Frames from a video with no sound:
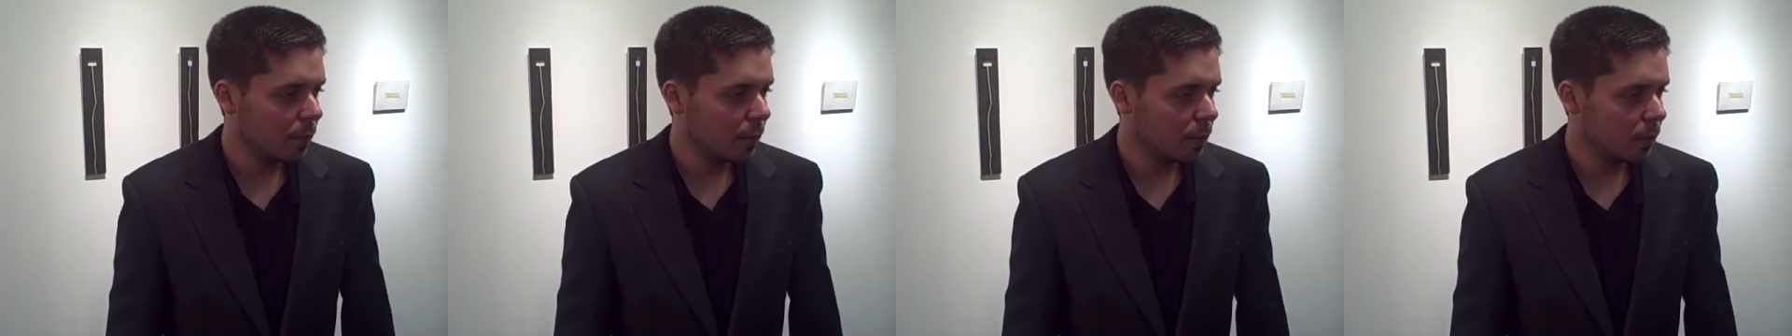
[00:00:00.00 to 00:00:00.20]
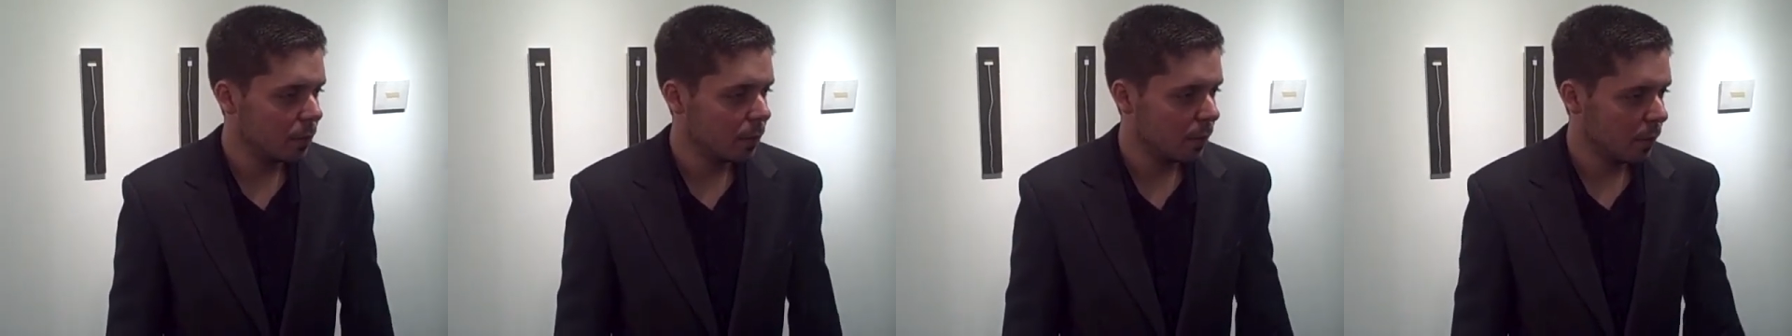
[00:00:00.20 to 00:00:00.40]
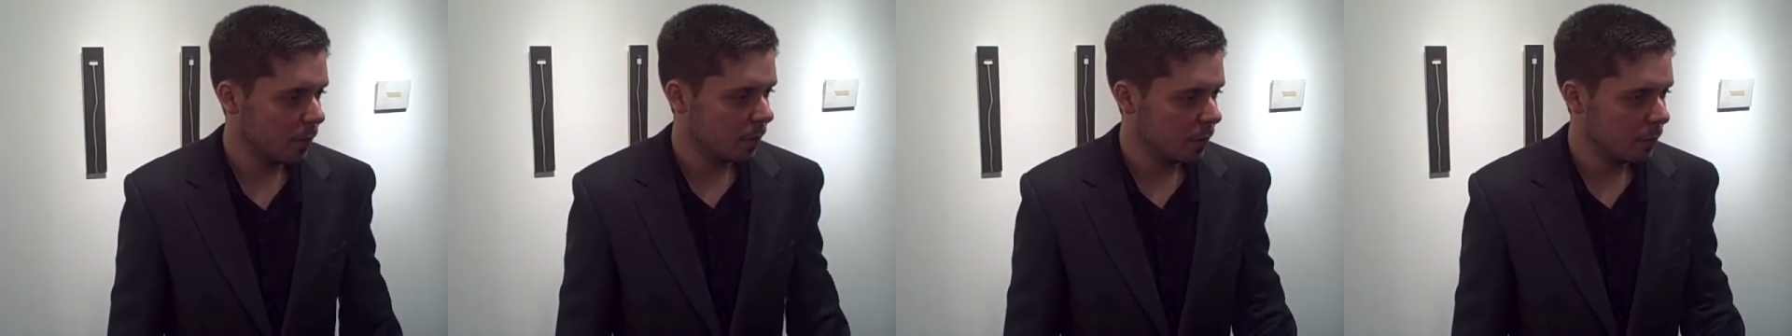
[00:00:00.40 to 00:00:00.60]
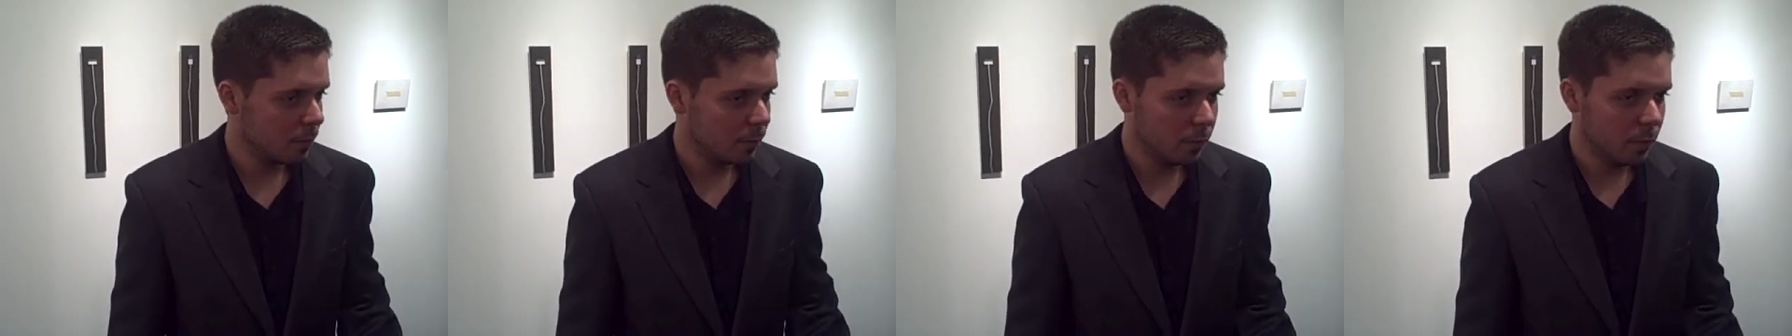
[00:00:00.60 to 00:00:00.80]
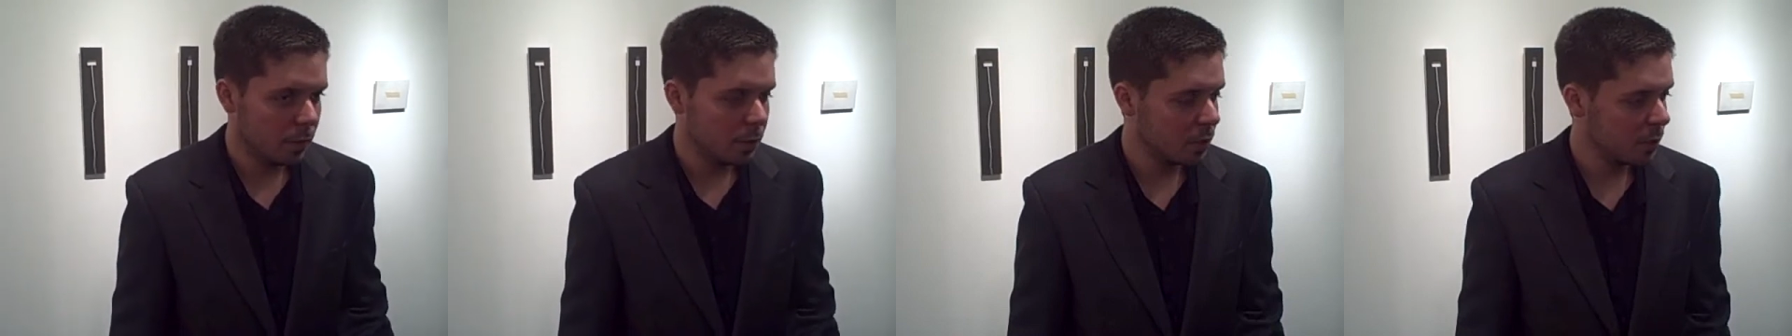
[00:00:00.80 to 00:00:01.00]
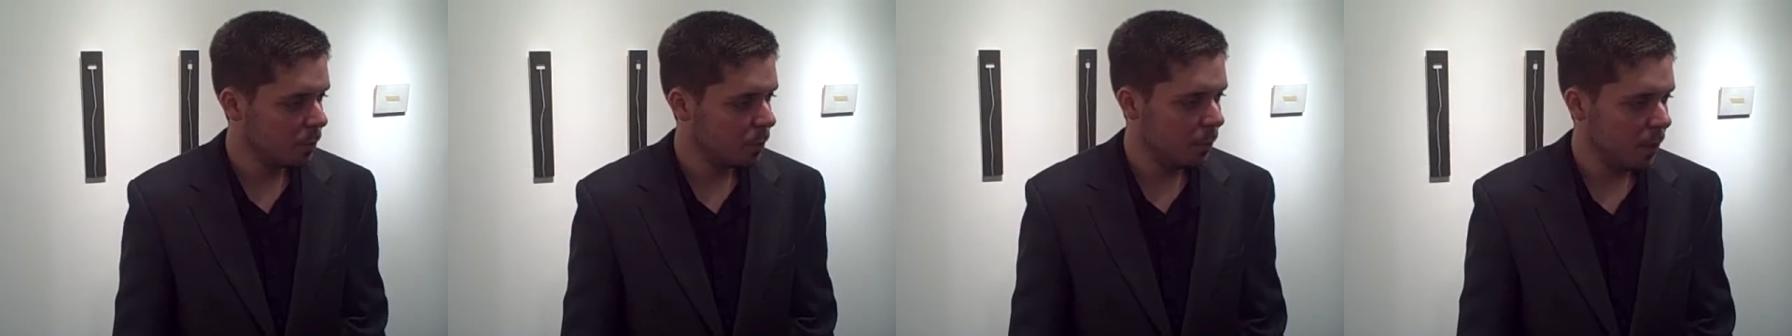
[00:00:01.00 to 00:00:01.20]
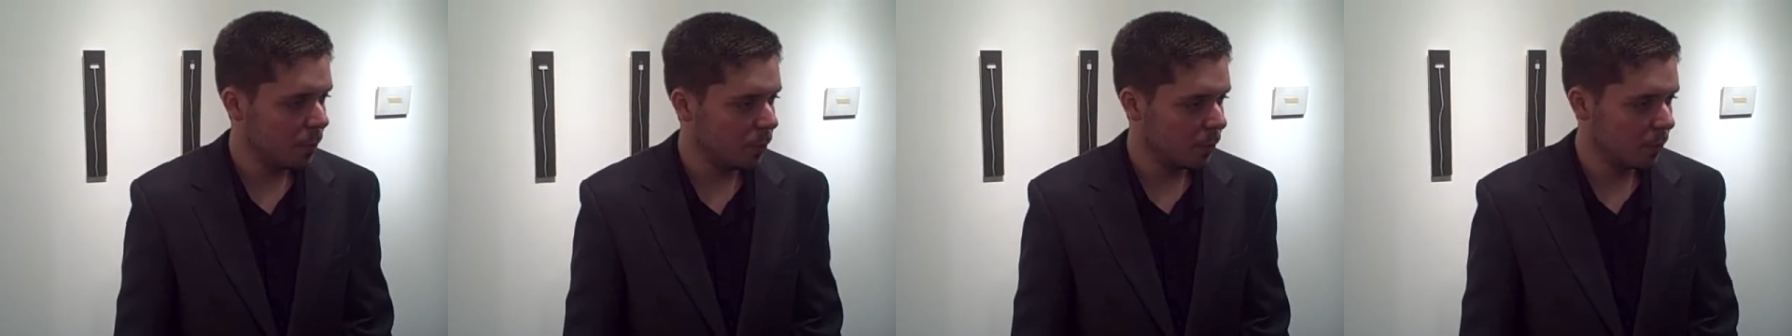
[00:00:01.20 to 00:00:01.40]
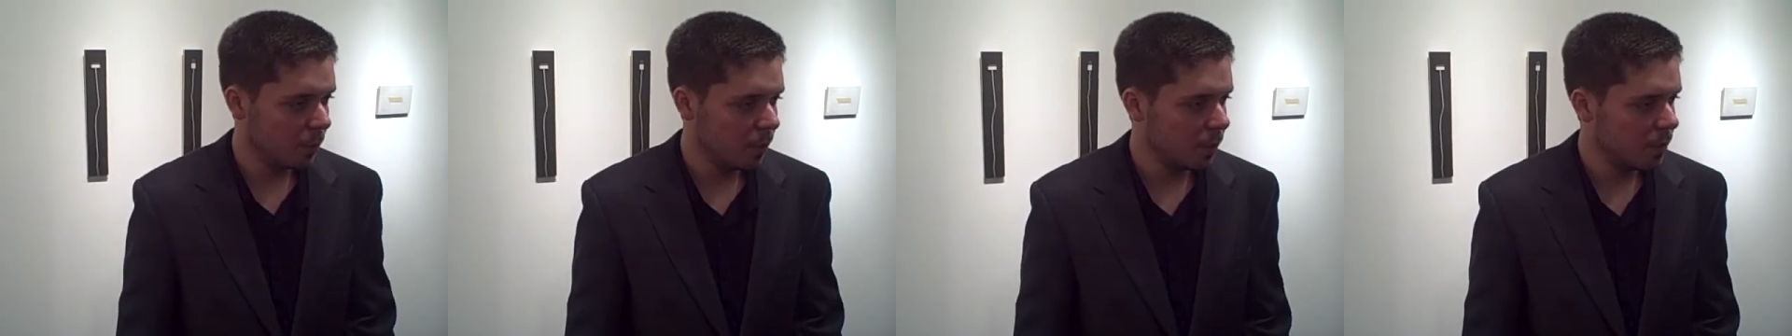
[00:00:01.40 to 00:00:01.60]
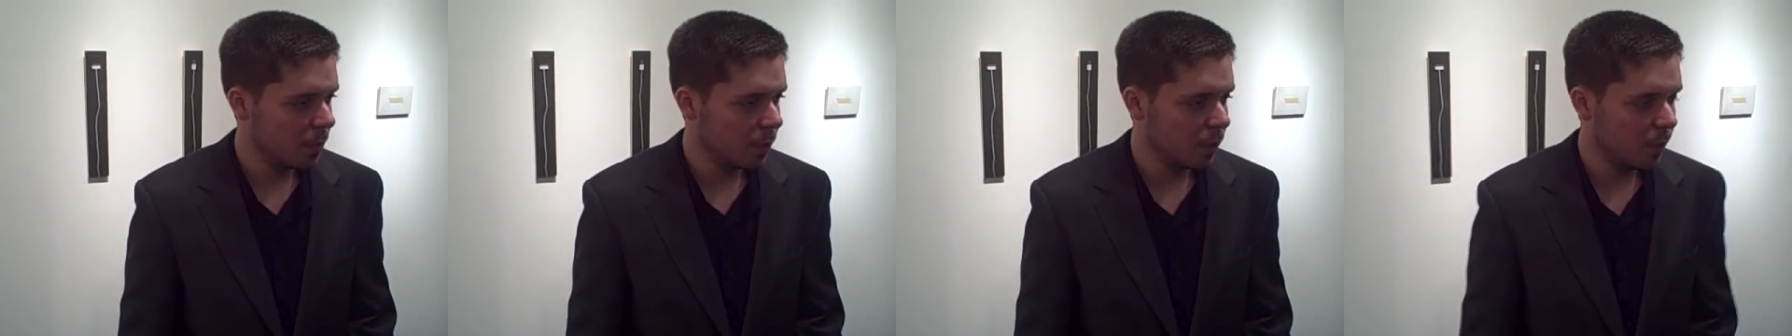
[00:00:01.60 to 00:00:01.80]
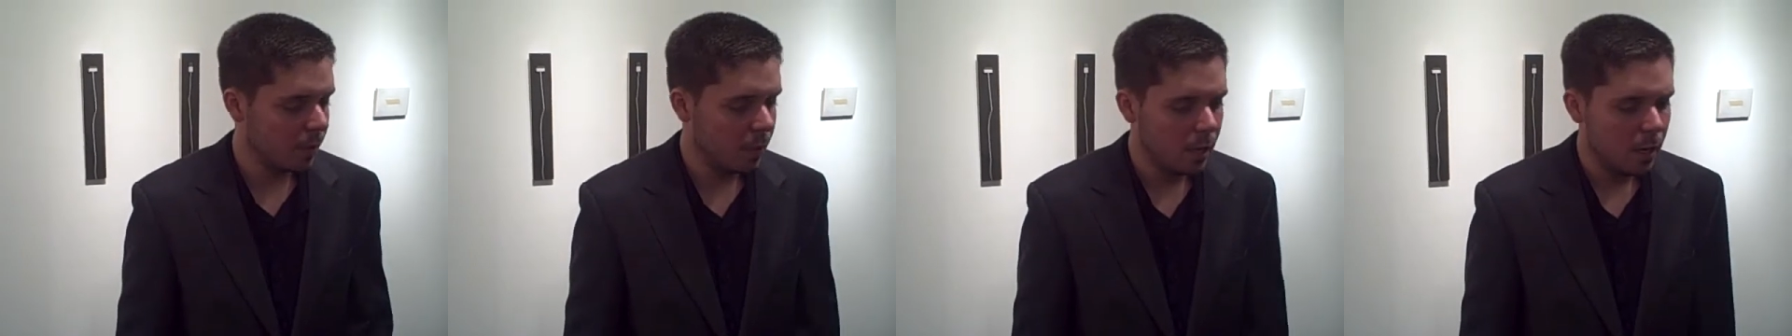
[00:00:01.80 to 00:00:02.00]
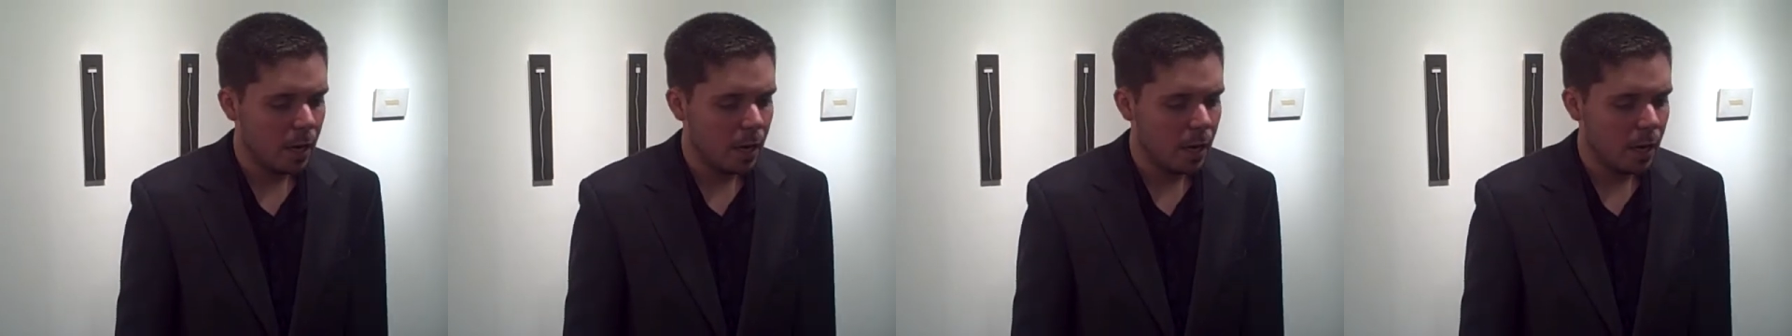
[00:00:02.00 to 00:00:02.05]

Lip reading: So saying really just people. That's it.